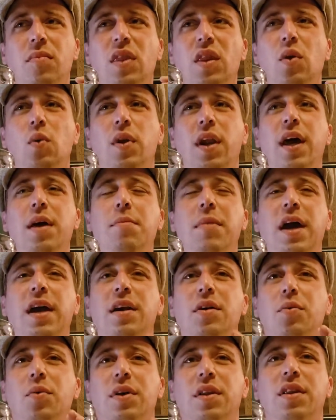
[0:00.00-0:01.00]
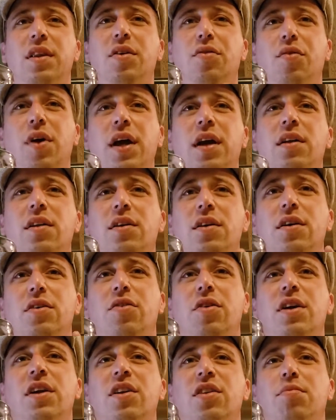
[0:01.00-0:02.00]
When they made it with the regular
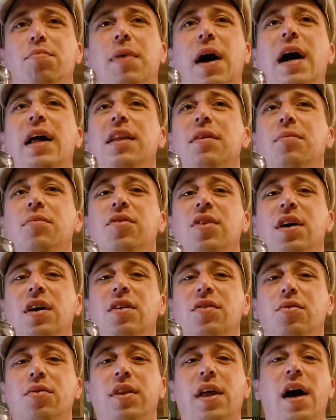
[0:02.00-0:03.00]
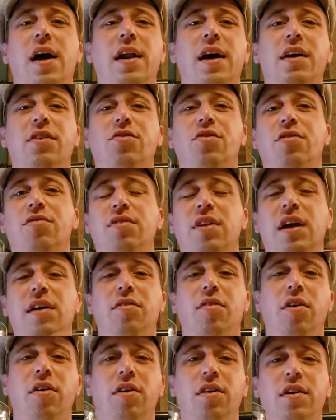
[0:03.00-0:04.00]
ingredients by themselves, without extra
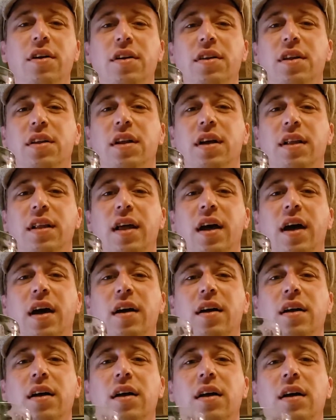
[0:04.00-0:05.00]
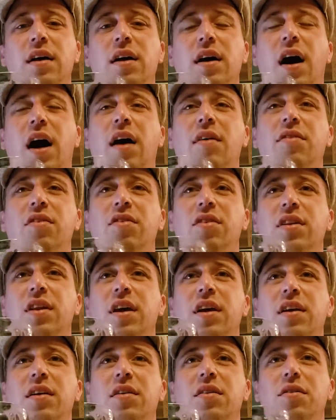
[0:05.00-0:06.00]
flavoring or anything like that. Obviously,
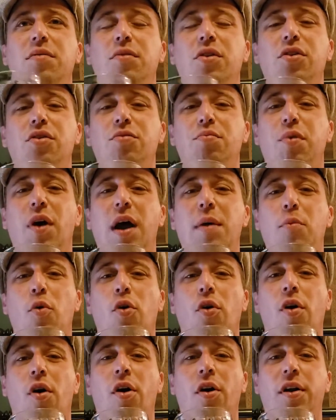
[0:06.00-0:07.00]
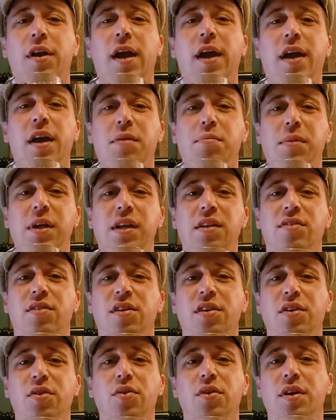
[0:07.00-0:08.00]
they use probably more archaic means to
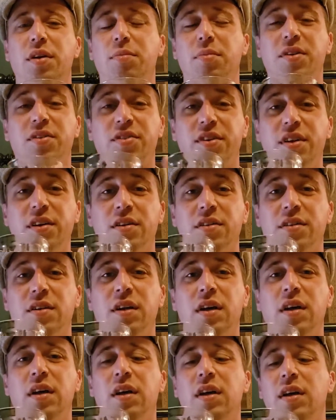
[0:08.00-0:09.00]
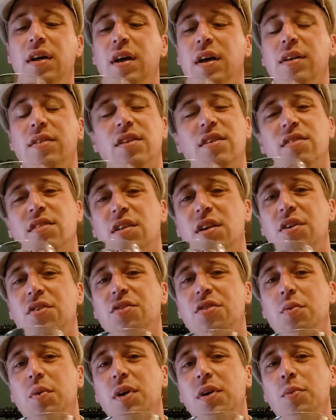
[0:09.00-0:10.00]
doing it, but still, is this close
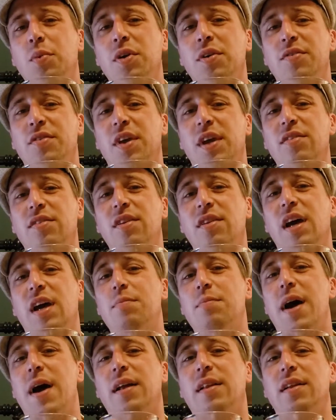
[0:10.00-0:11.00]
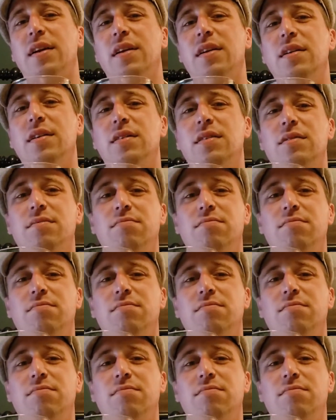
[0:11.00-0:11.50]
to what it would have tasted like back then?